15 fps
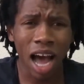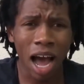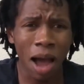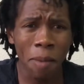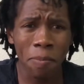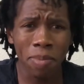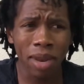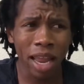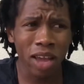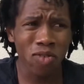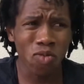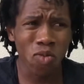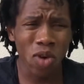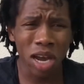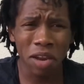I'm
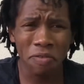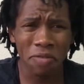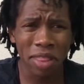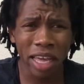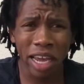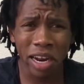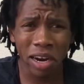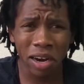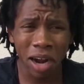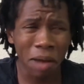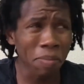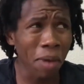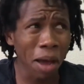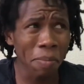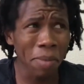like one of
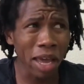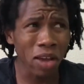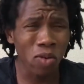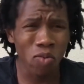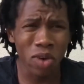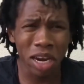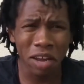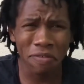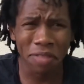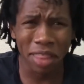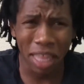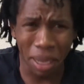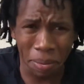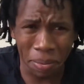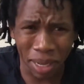
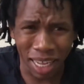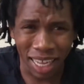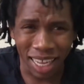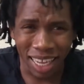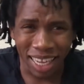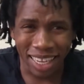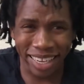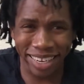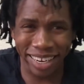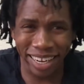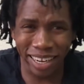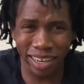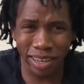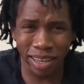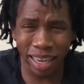them, you
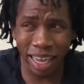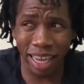know?